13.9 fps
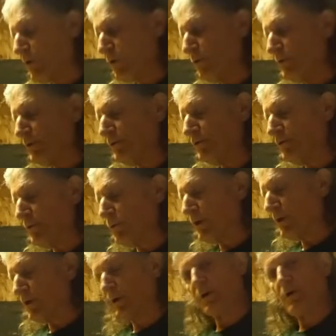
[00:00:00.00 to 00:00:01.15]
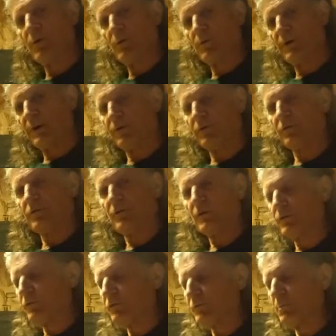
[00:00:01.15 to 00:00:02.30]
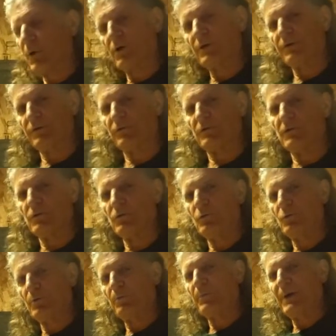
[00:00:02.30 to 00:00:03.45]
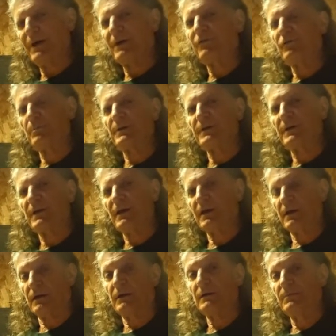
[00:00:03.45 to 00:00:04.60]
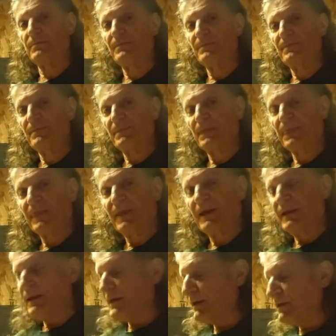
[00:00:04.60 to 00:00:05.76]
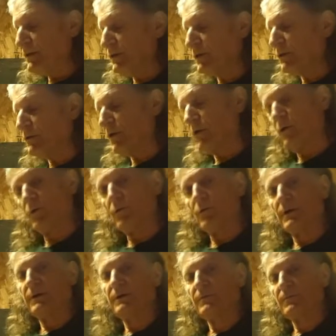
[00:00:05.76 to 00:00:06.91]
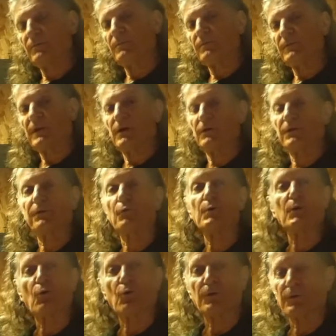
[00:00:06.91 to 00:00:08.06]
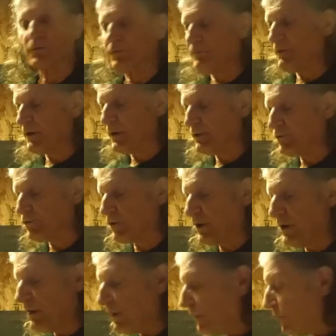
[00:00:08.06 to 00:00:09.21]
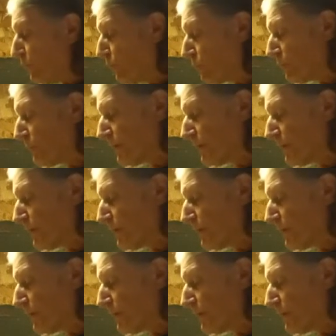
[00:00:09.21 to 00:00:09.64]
holes, you want to go as small as you possibly can. You could go down to 3/4 of an inch, or